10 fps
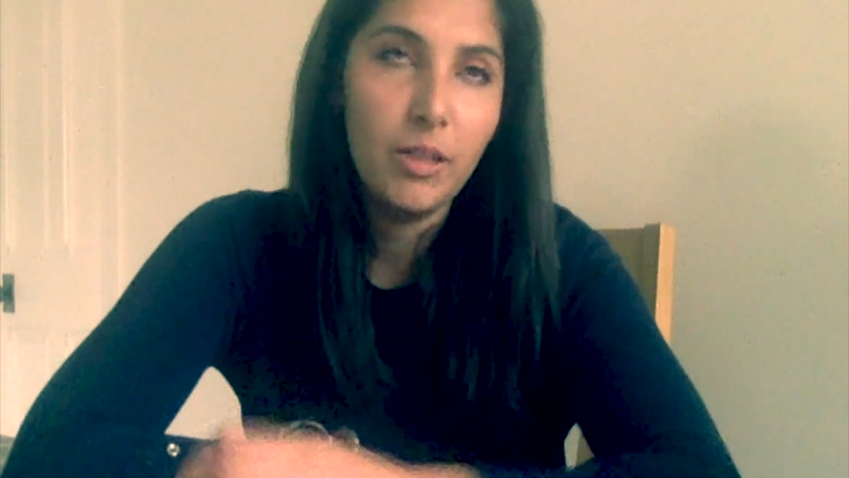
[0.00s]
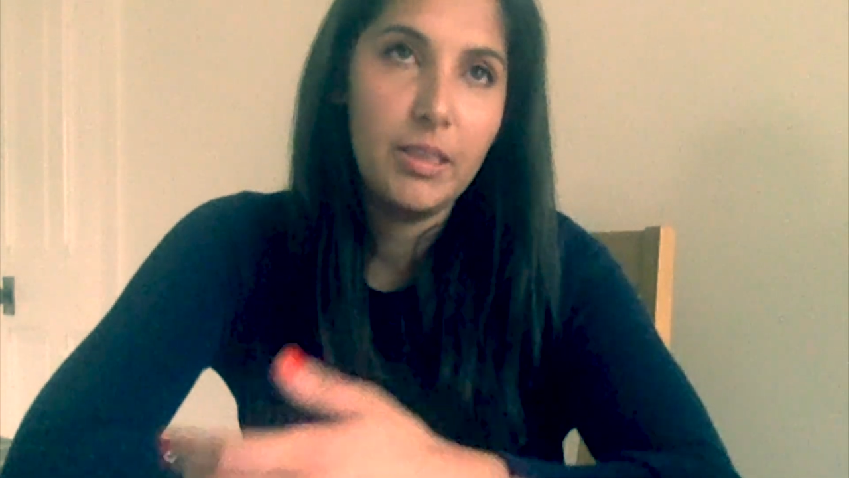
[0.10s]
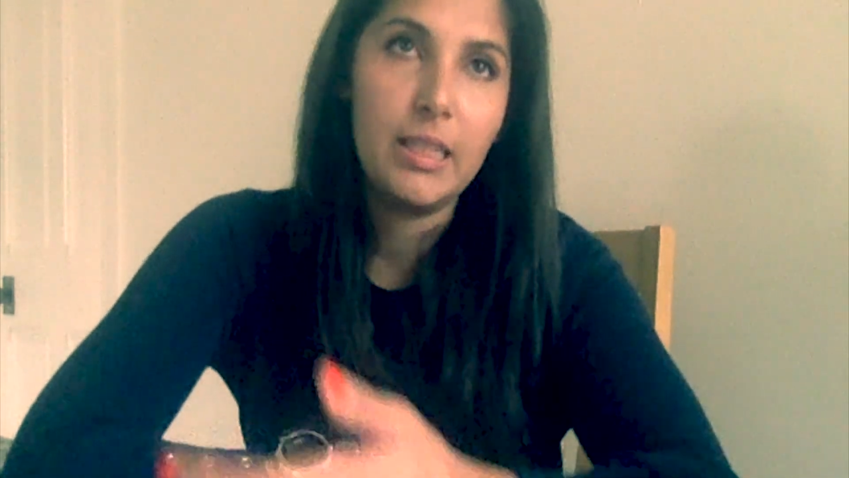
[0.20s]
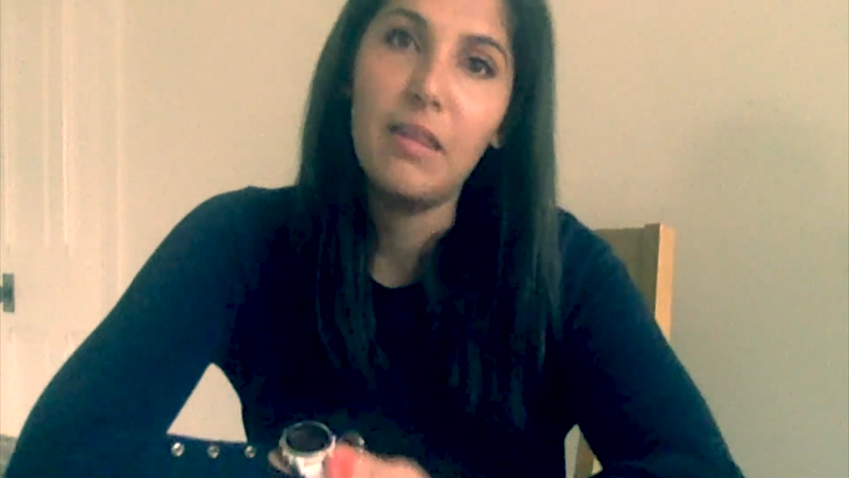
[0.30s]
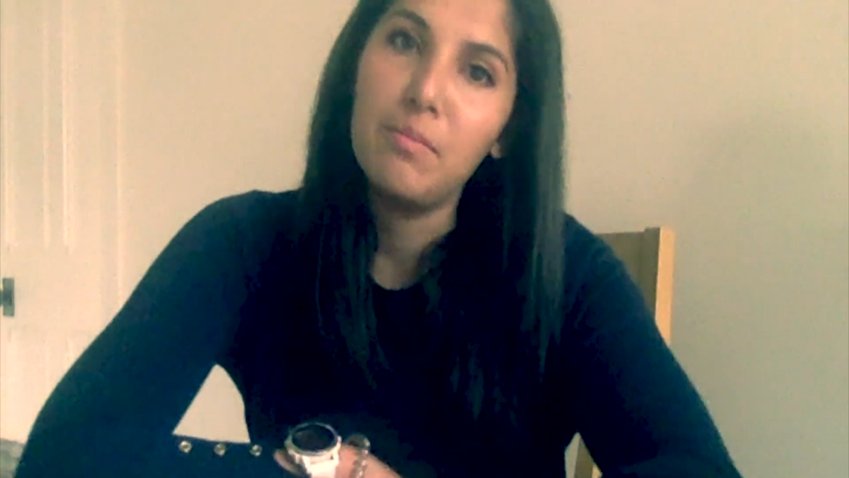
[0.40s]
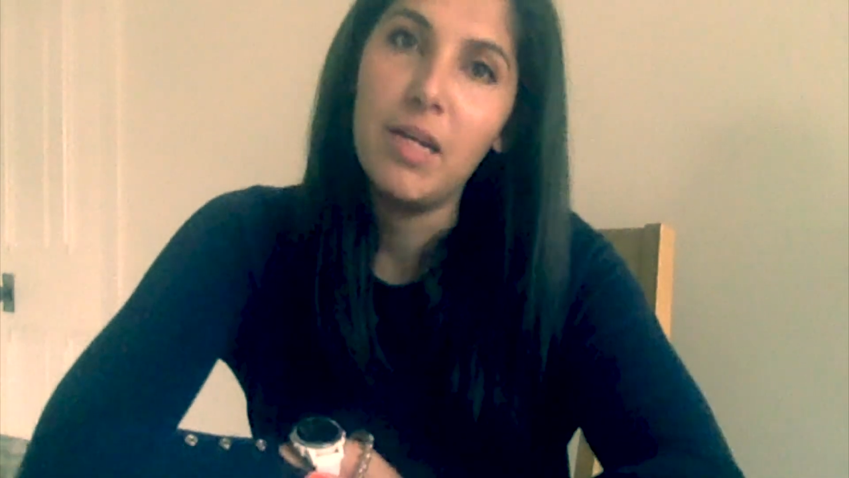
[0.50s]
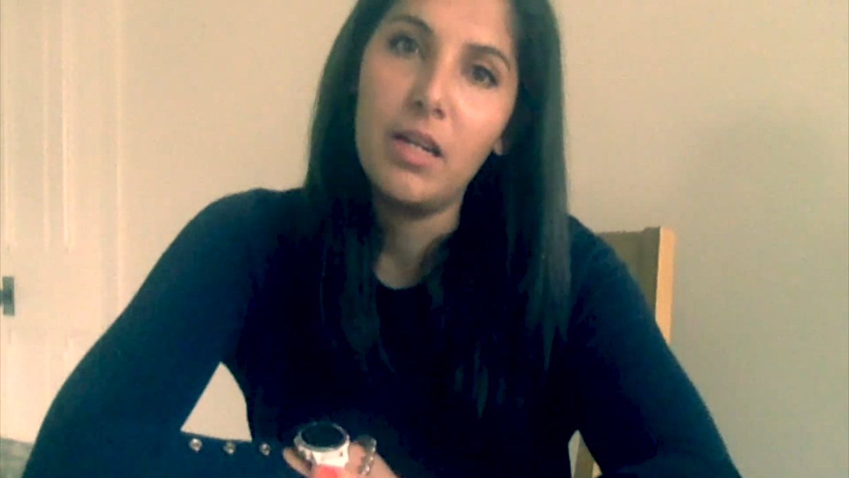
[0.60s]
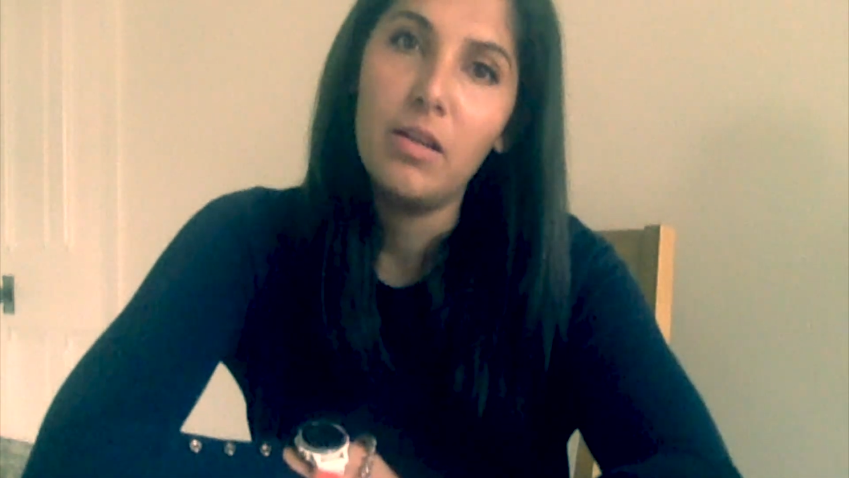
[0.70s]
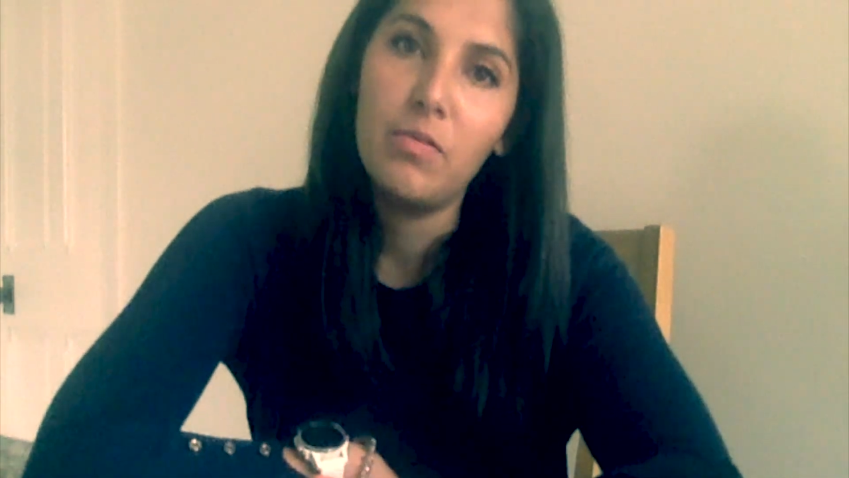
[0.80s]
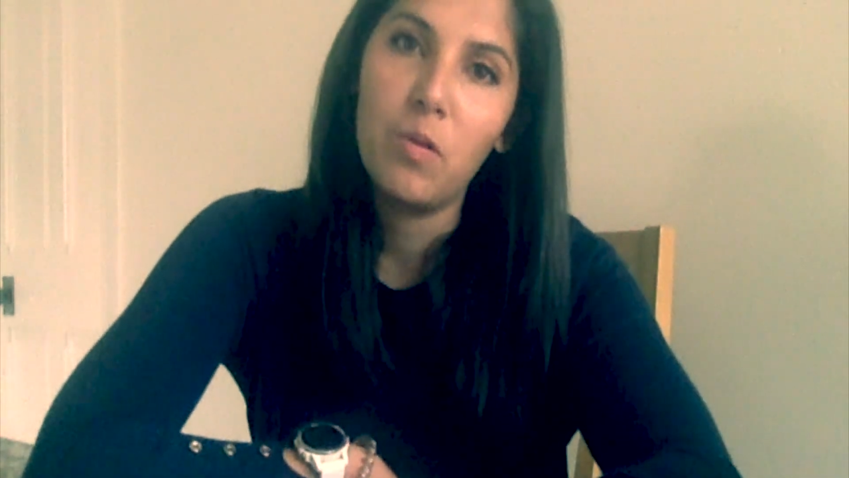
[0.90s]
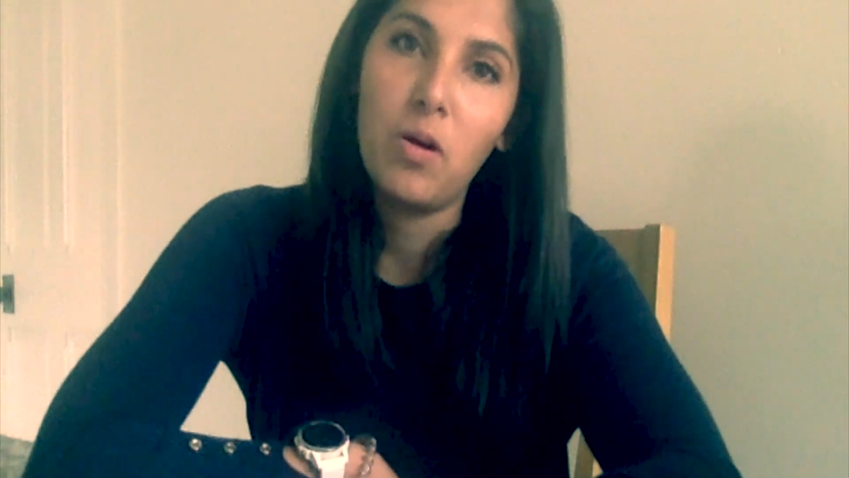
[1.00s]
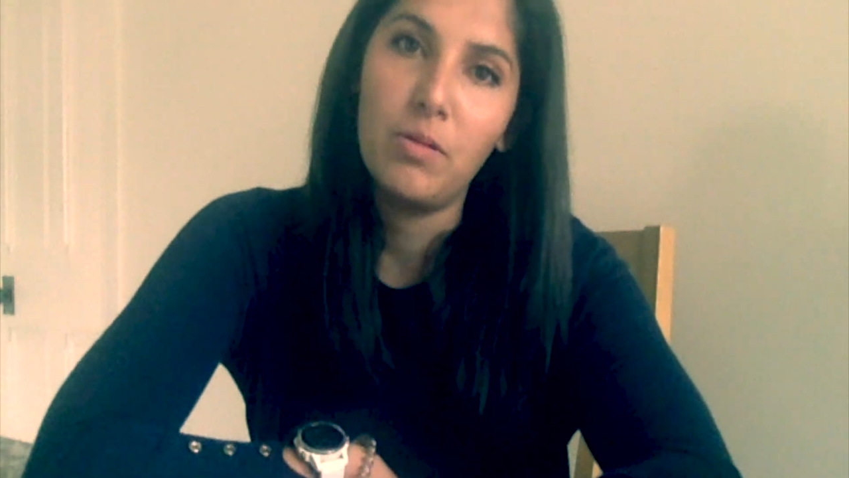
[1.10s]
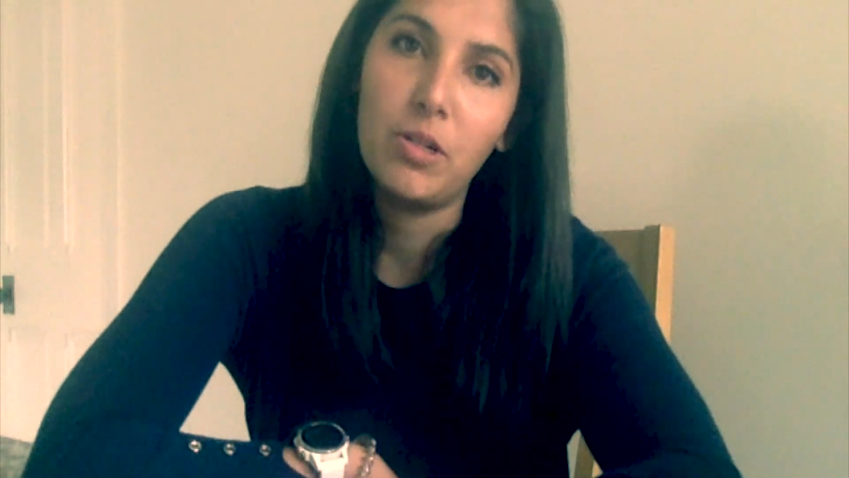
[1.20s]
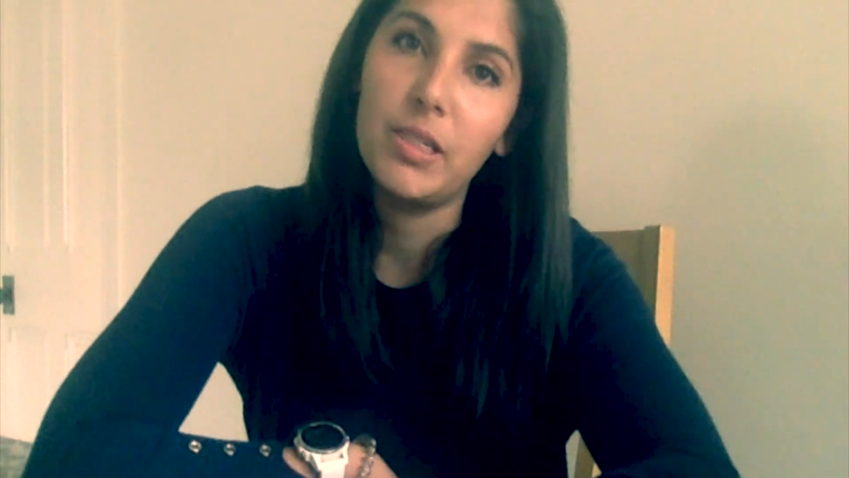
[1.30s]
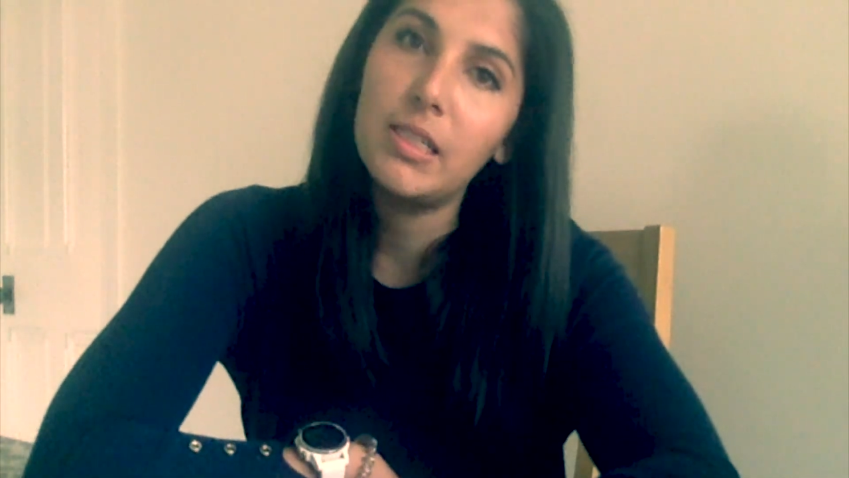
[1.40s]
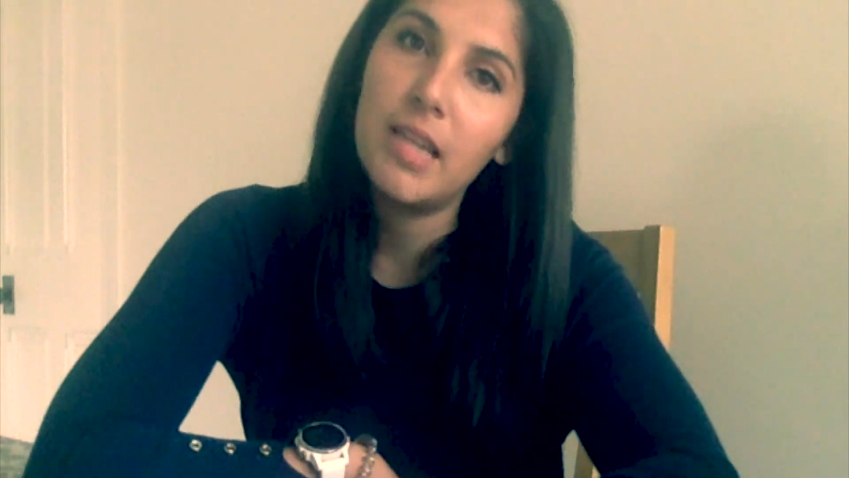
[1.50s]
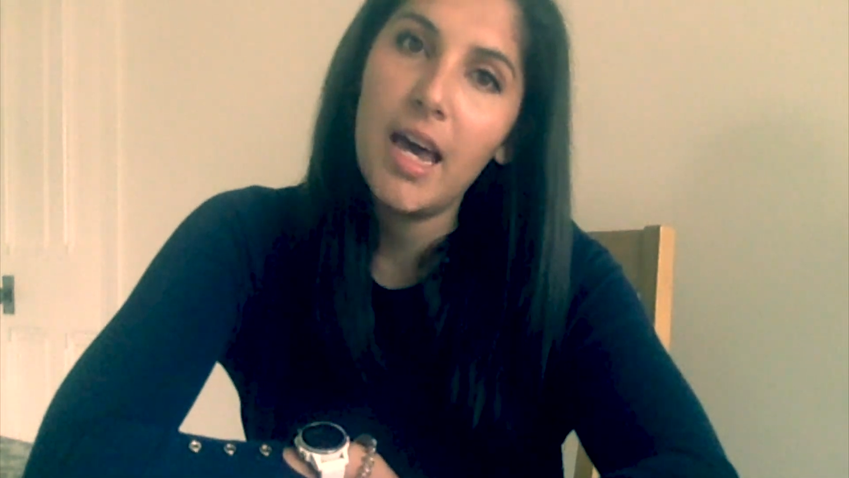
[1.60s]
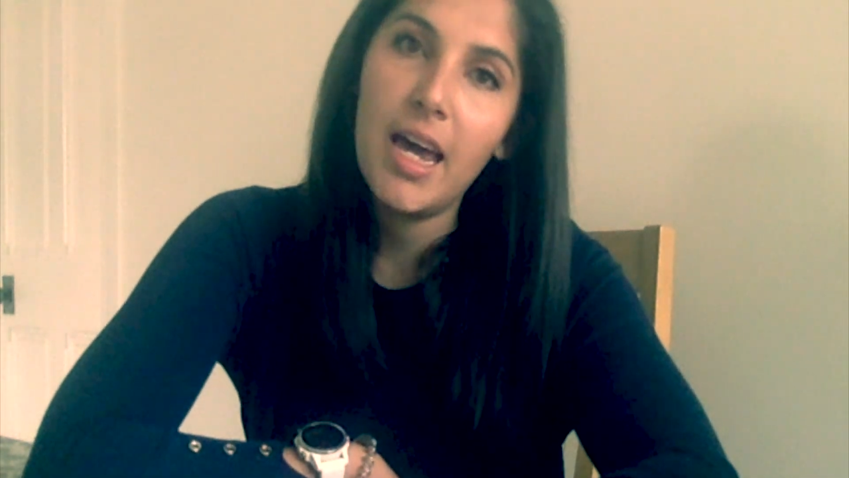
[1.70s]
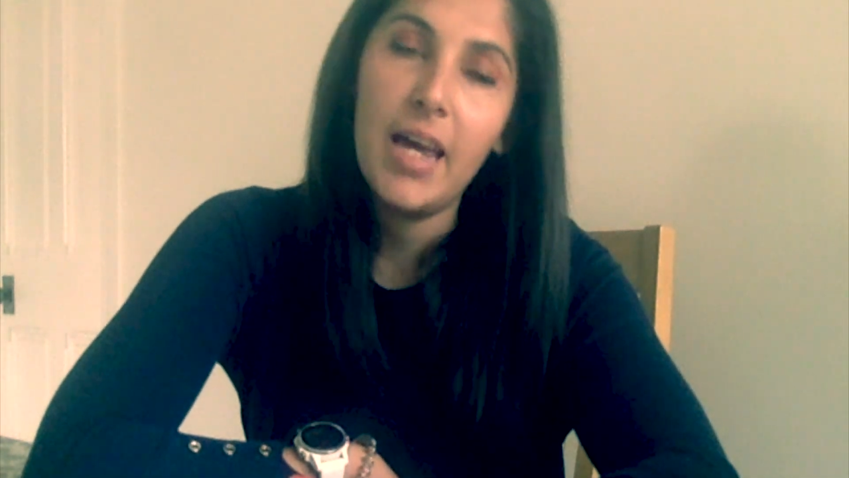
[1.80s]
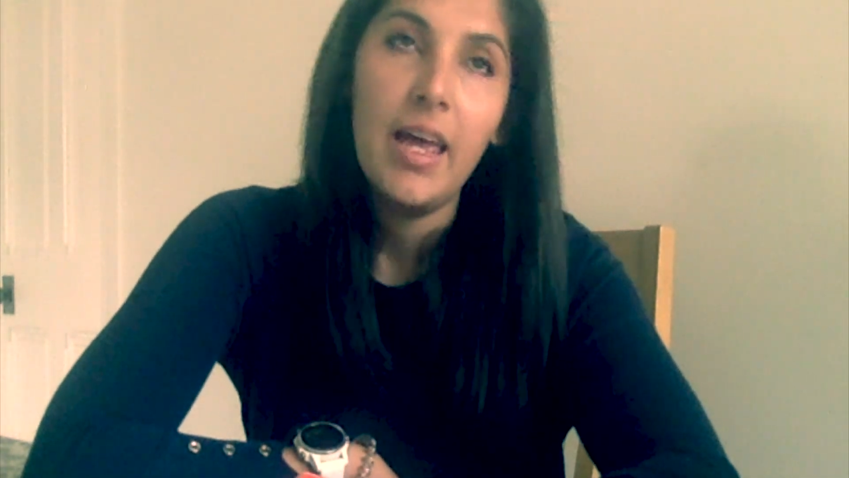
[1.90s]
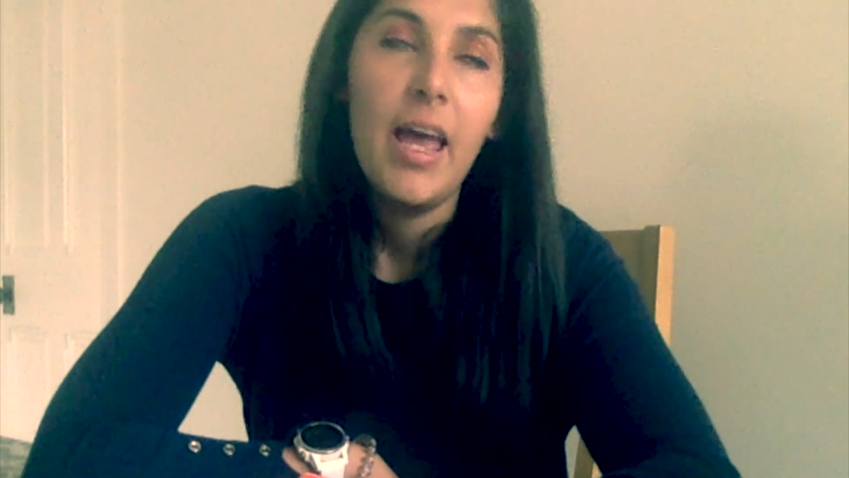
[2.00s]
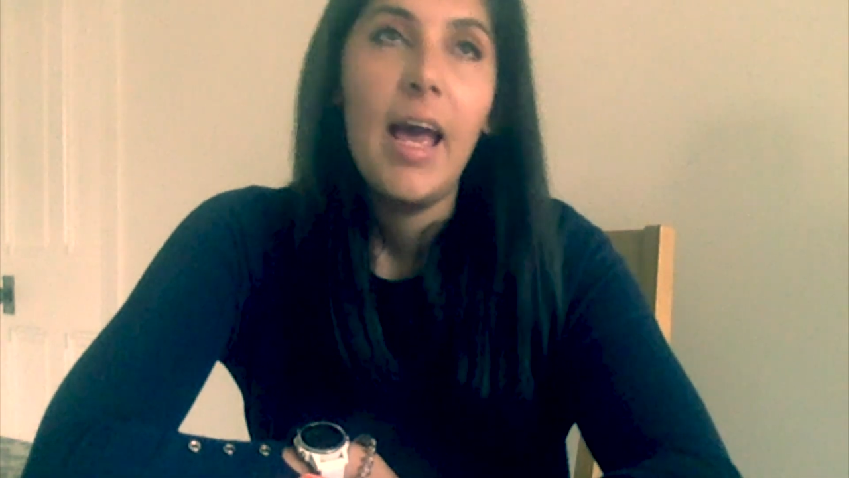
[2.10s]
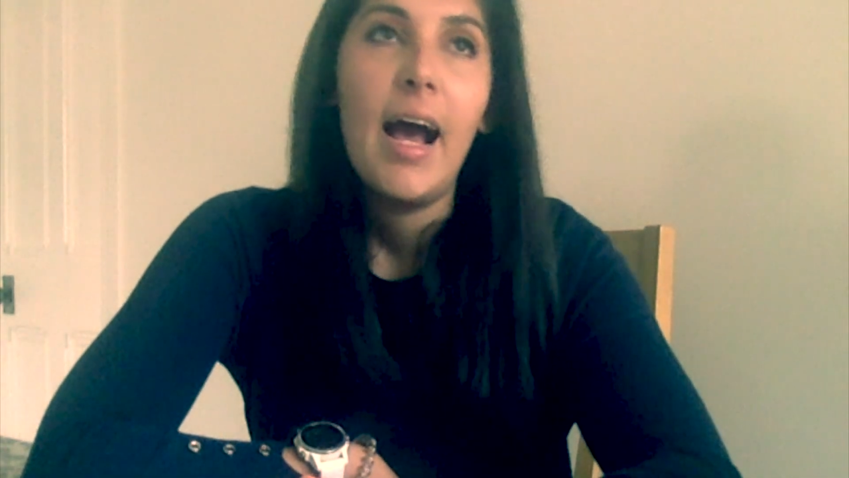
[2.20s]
understand the meaning of what I'm trying to say